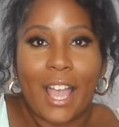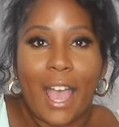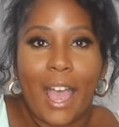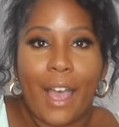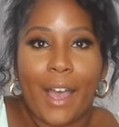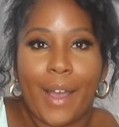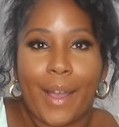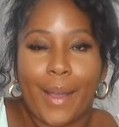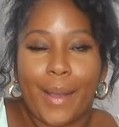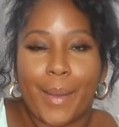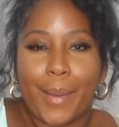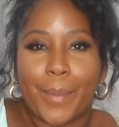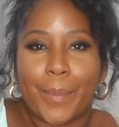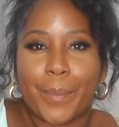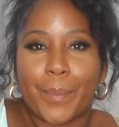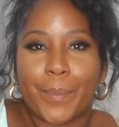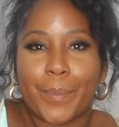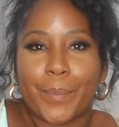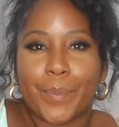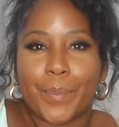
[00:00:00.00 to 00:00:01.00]

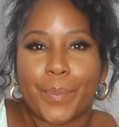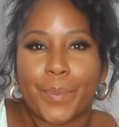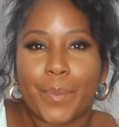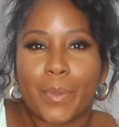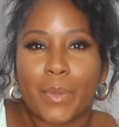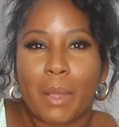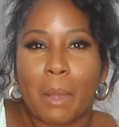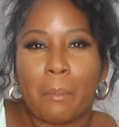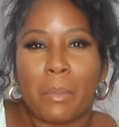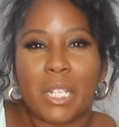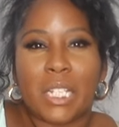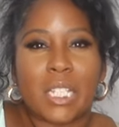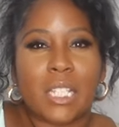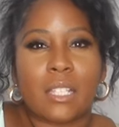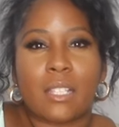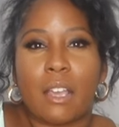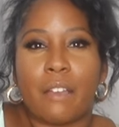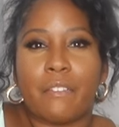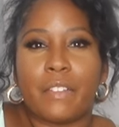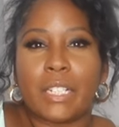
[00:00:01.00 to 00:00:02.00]
But it's
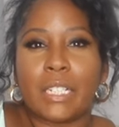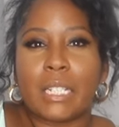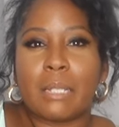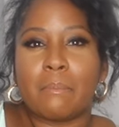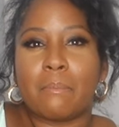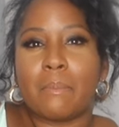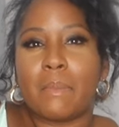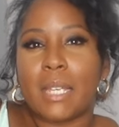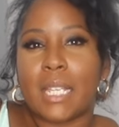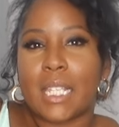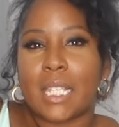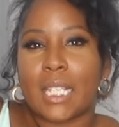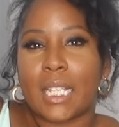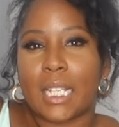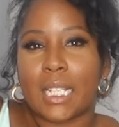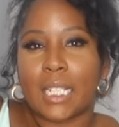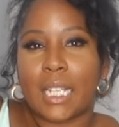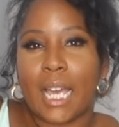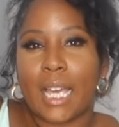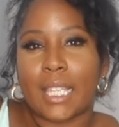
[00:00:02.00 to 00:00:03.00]
definitely
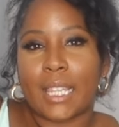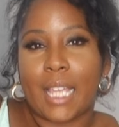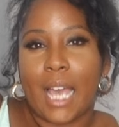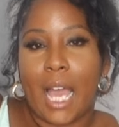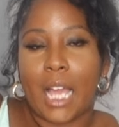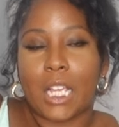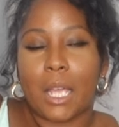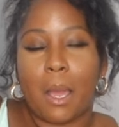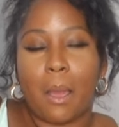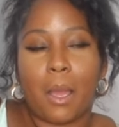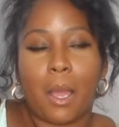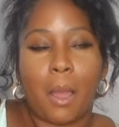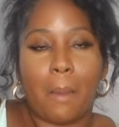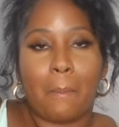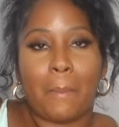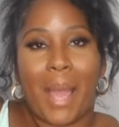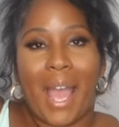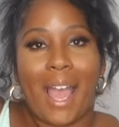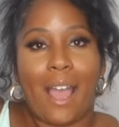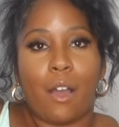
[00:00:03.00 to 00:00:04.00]
missing like that
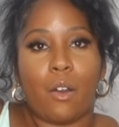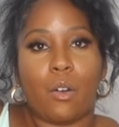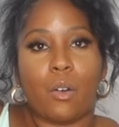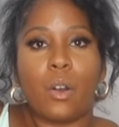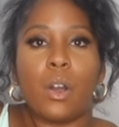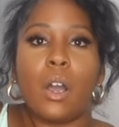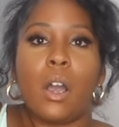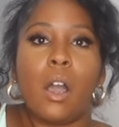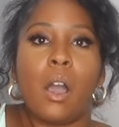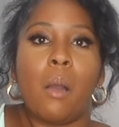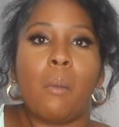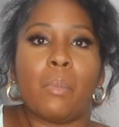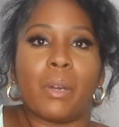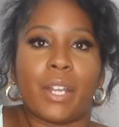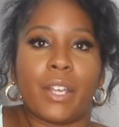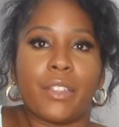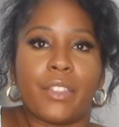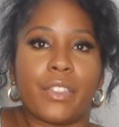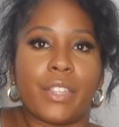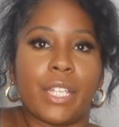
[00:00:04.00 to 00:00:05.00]
pout. But
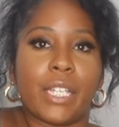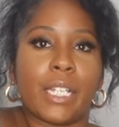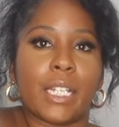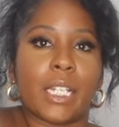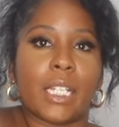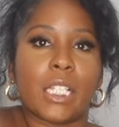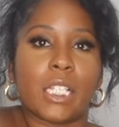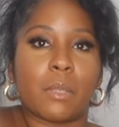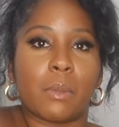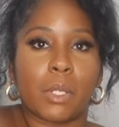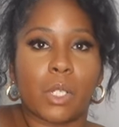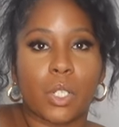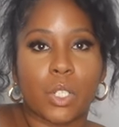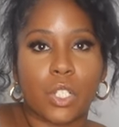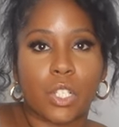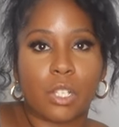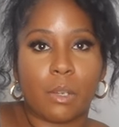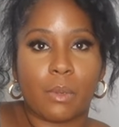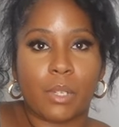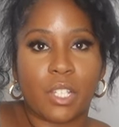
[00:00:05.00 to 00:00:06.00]
I think it's
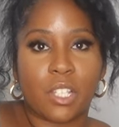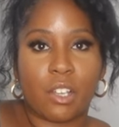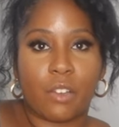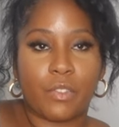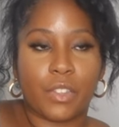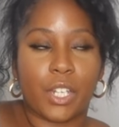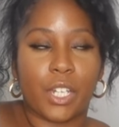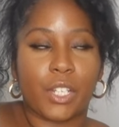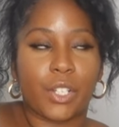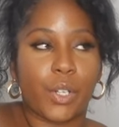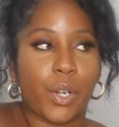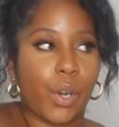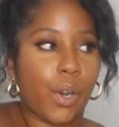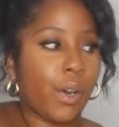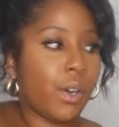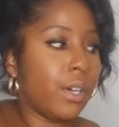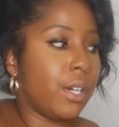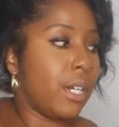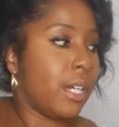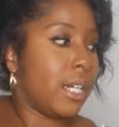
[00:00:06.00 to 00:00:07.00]
because some of the stuff that I
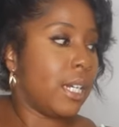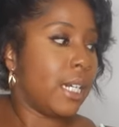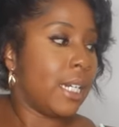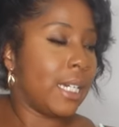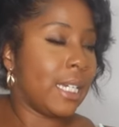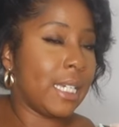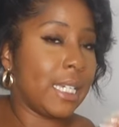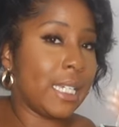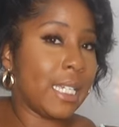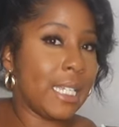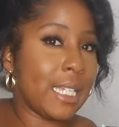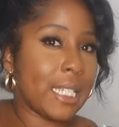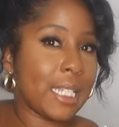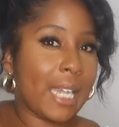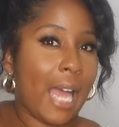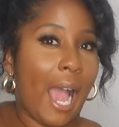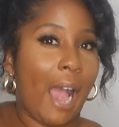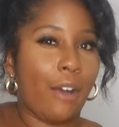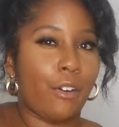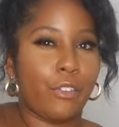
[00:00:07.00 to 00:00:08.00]
got is an
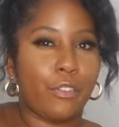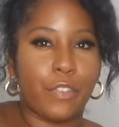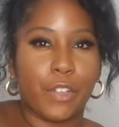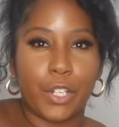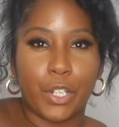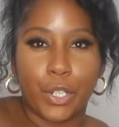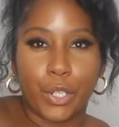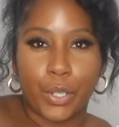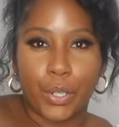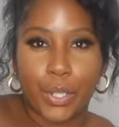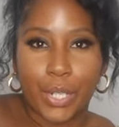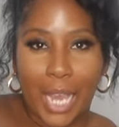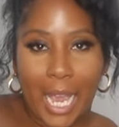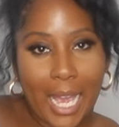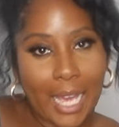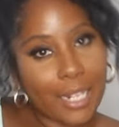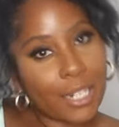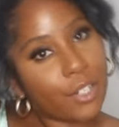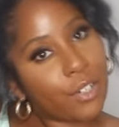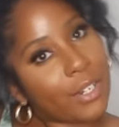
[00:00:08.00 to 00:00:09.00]
outfit look,
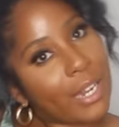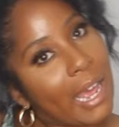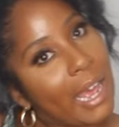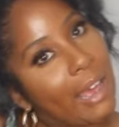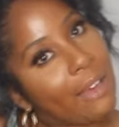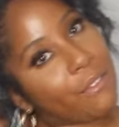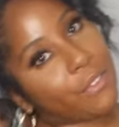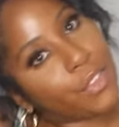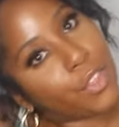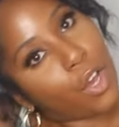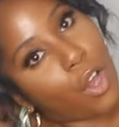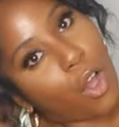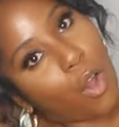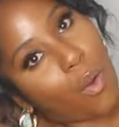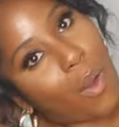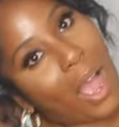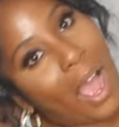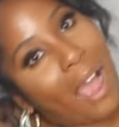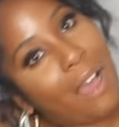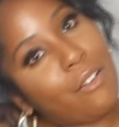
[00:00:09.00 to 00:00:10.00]
and I don't have the
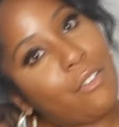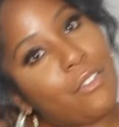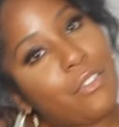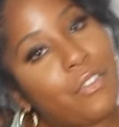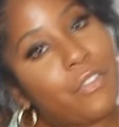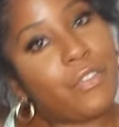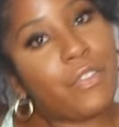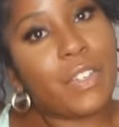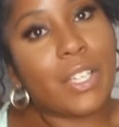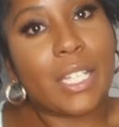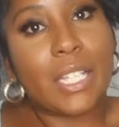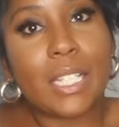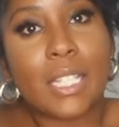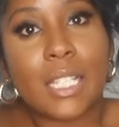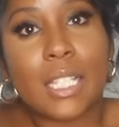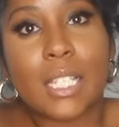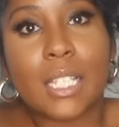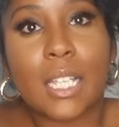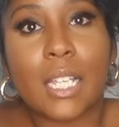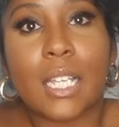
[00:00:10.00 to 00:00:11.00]
whole
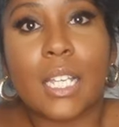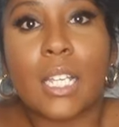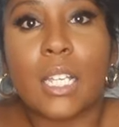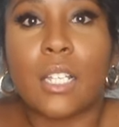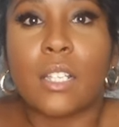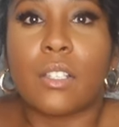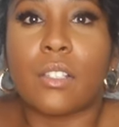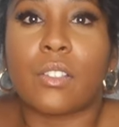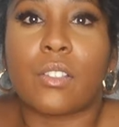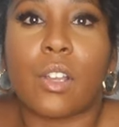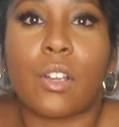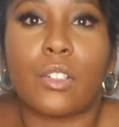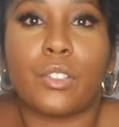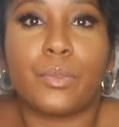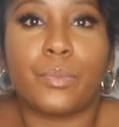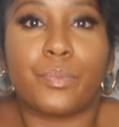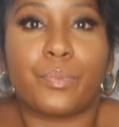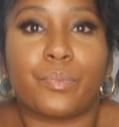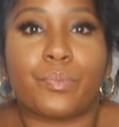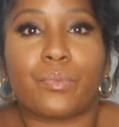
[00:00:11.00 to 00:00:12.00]
outfit.
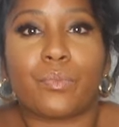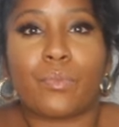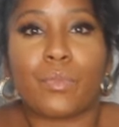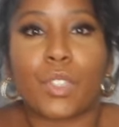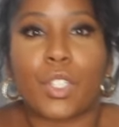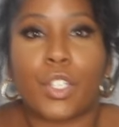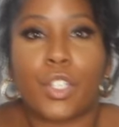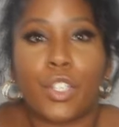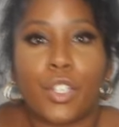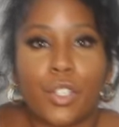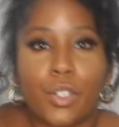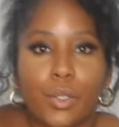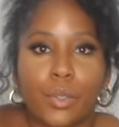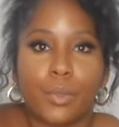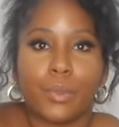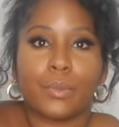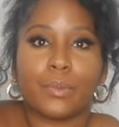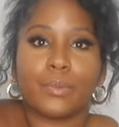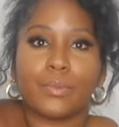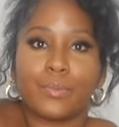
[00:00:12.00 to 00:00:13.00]
So
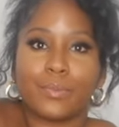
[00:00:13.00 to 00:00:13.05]
cute.